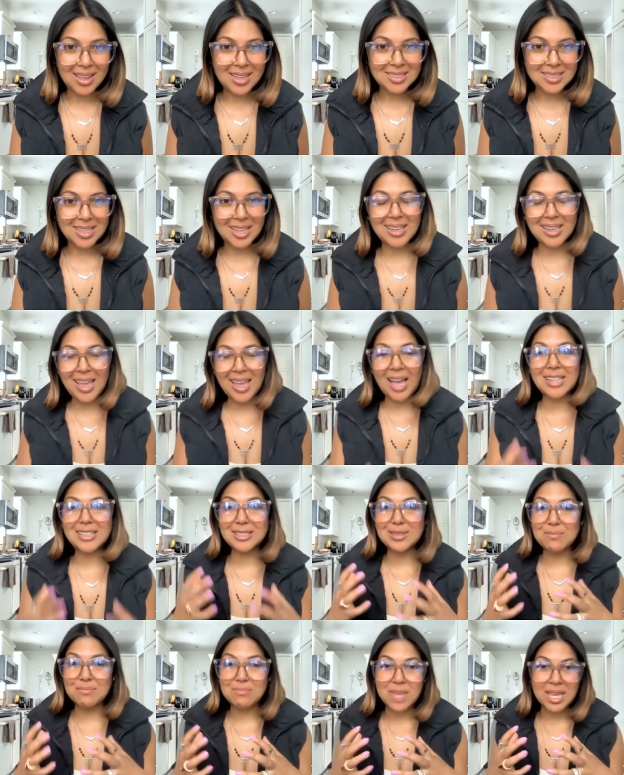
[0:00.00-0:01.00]
It's like, yeah,
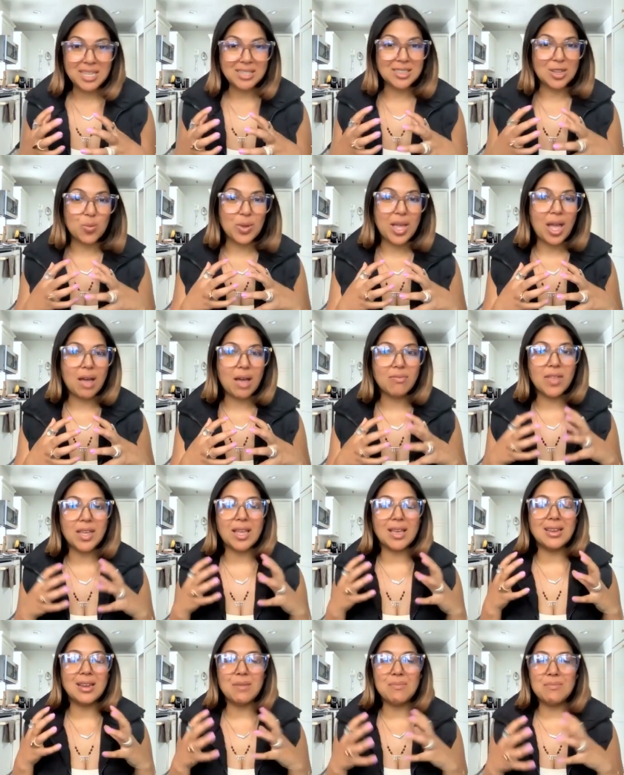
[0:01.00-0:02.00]
it's amazing. We have
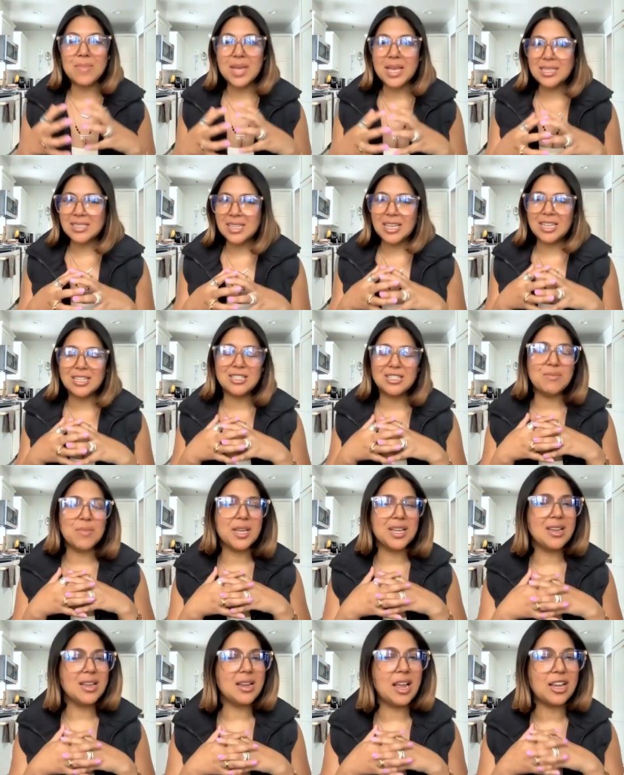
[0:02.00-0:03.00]
like an amazing
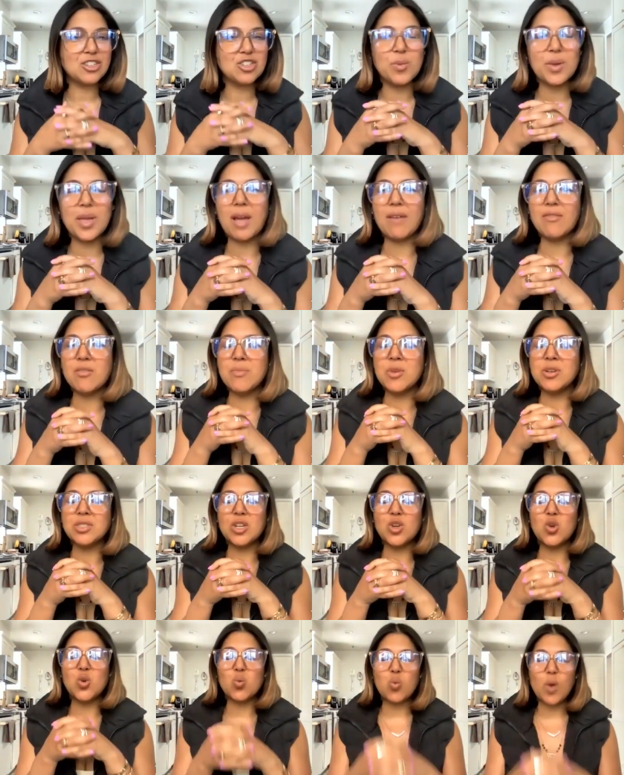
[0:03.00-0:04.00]
intimate connection. We have the
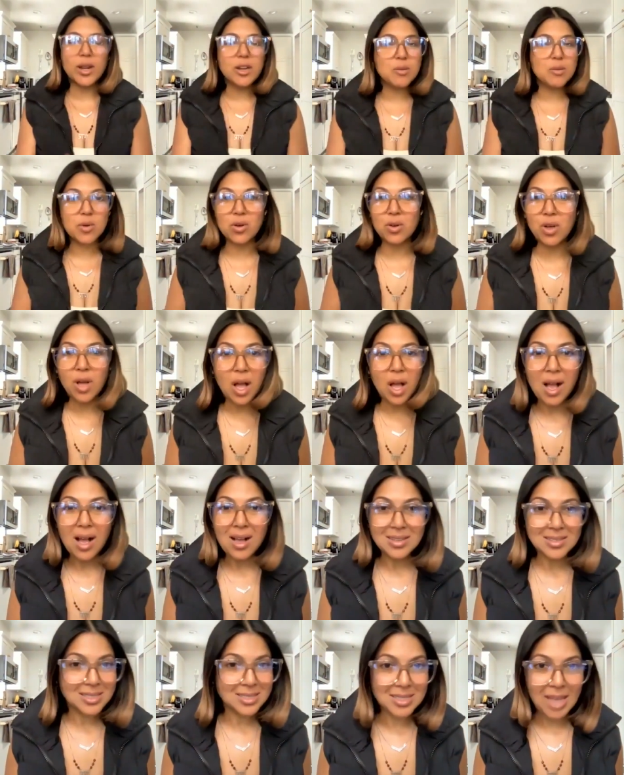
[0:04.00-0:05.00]
most incredible
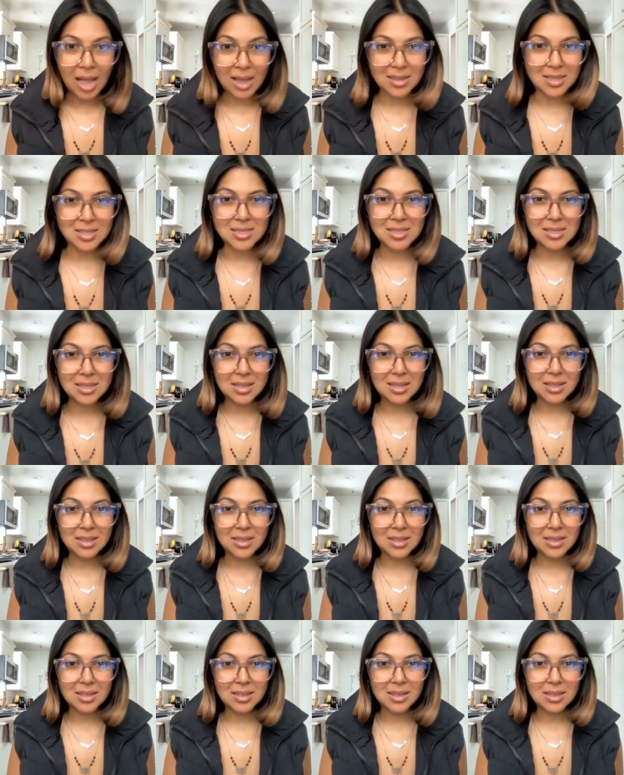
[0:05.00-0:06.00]
sex.
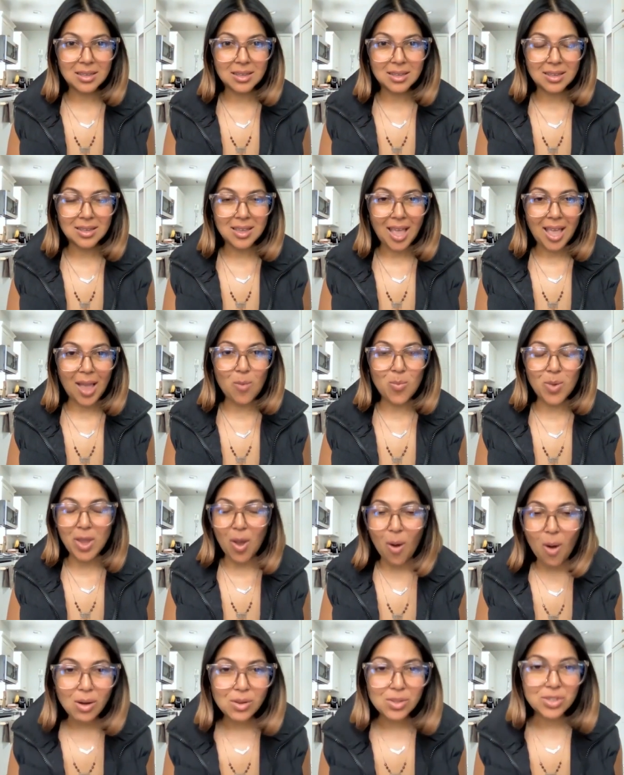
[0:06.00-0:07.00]
And we
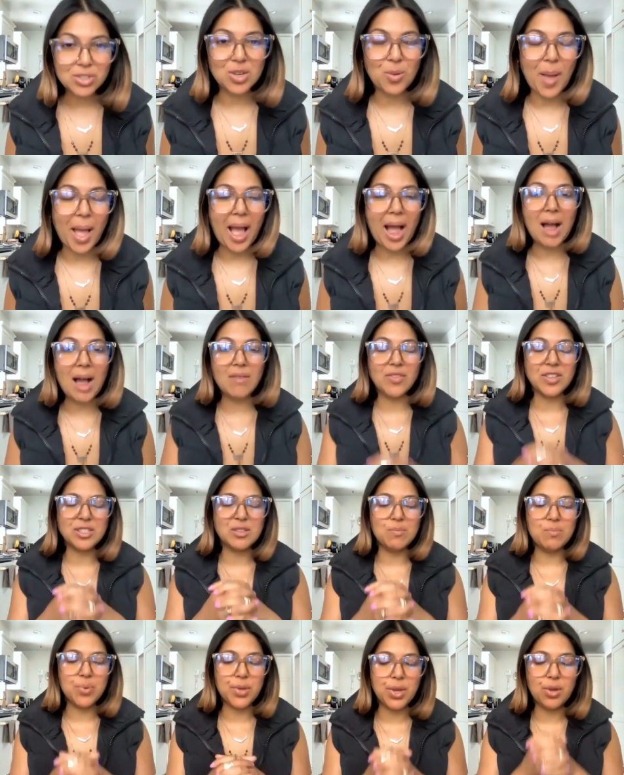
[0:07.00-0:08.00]
also have
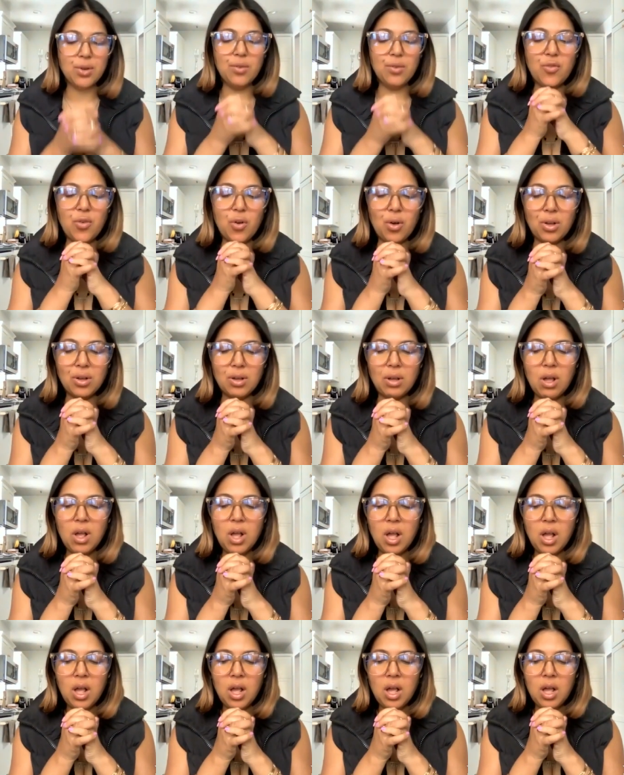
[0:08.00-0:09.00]
this beautiful
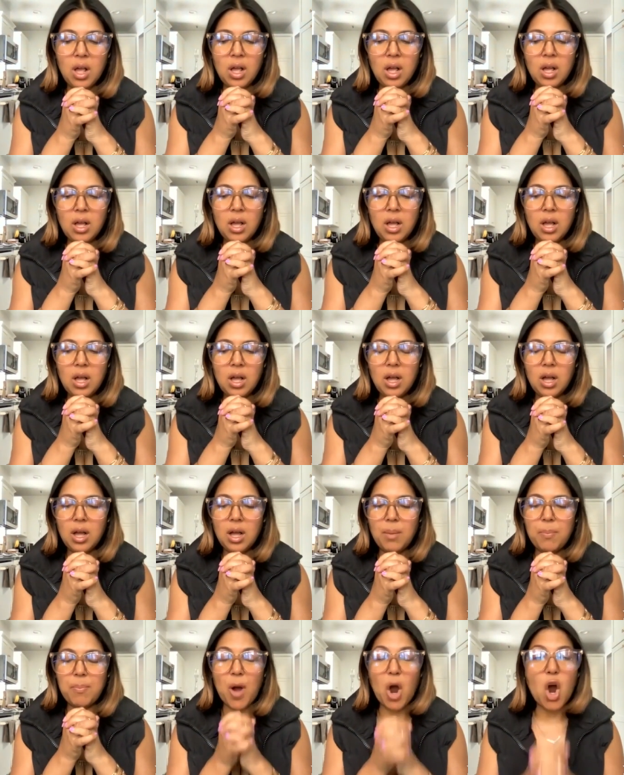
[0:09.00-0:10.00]

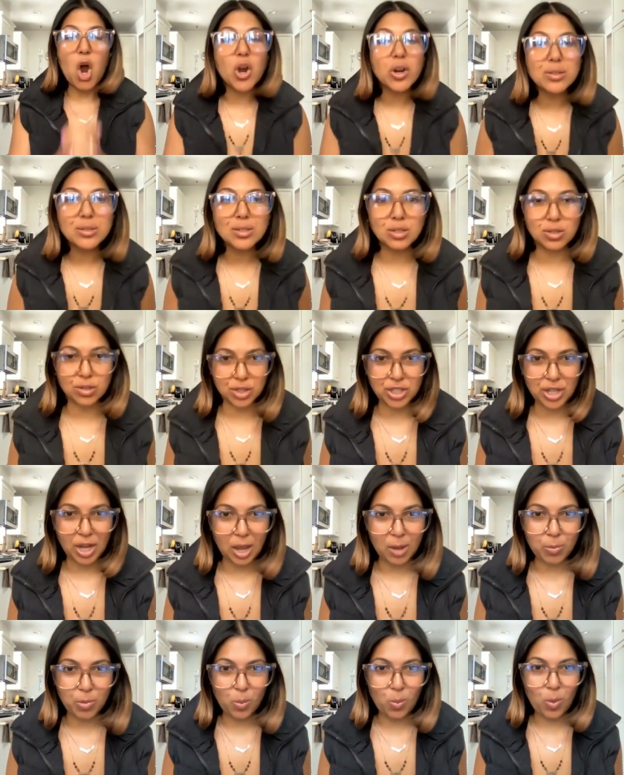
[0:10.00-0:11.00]

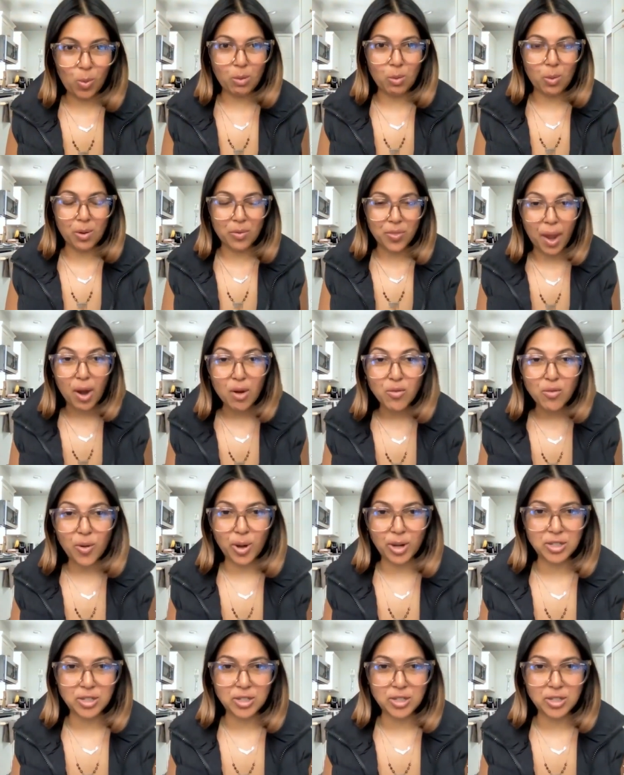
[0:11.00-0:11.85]
partnership where we're there for